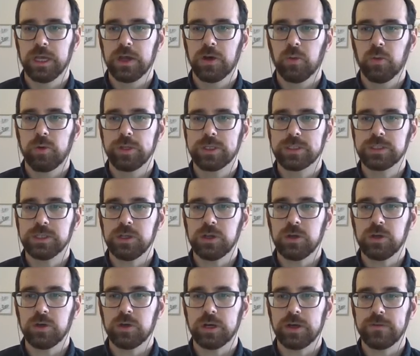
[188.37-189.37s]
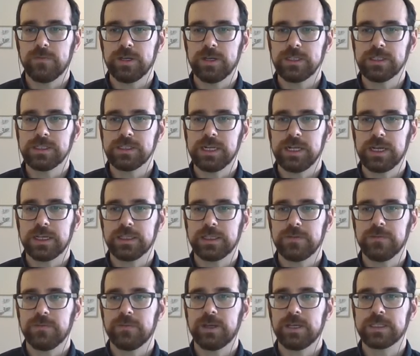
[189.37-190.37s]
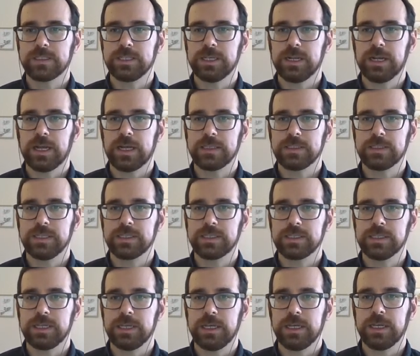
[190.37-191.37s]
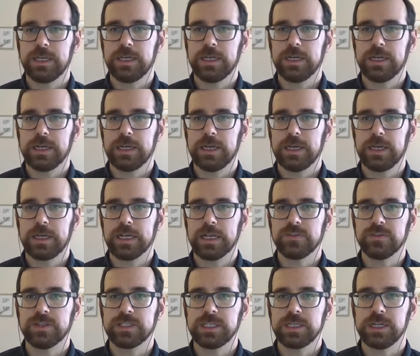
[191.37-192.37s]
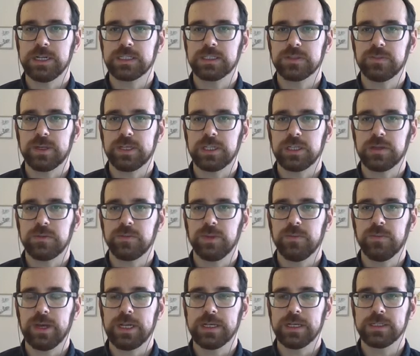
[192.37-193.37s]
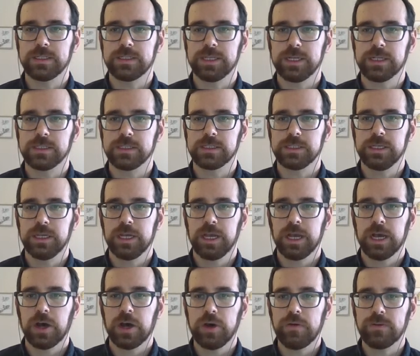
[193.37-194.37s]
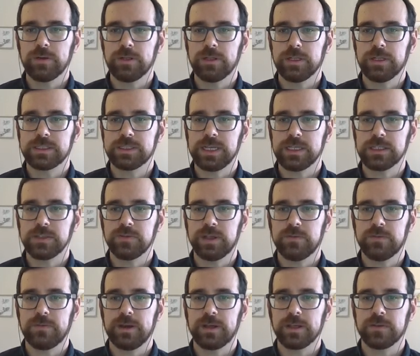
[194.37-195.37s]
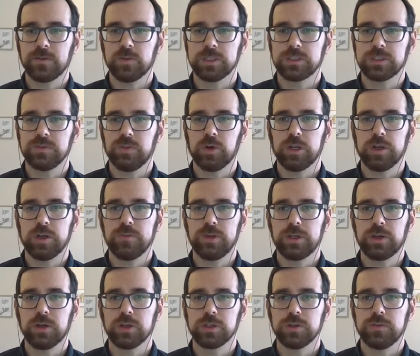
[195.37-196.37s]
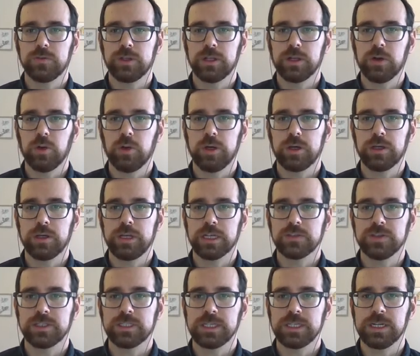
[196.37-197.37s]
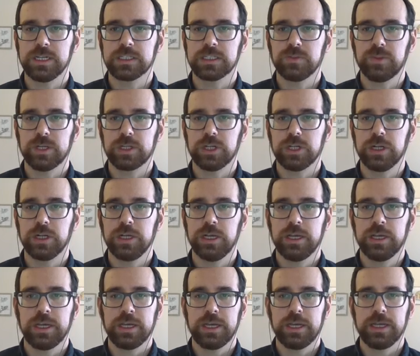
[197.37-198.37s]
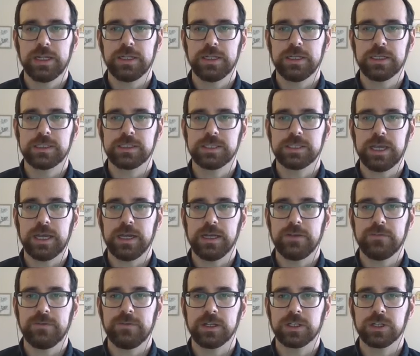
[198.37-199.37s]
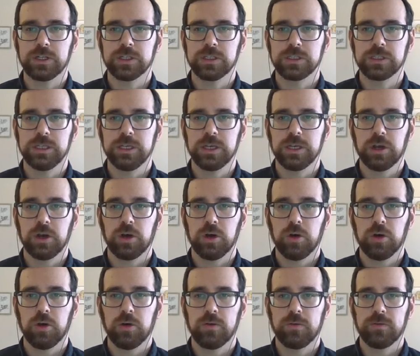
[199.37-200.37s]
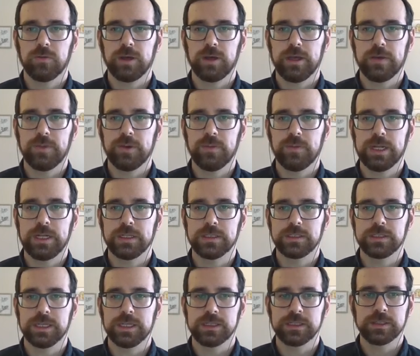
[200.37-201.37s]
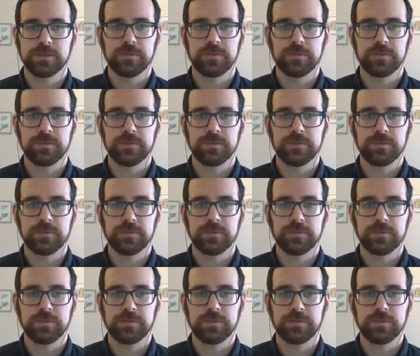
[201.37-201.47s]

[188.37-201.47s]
We saw a very selective cell lysis in gas vesicle expression in mammalian cells. However, the size of the effect was smaller because of the lower gas vesicle expression in these early versions of mammalian cells.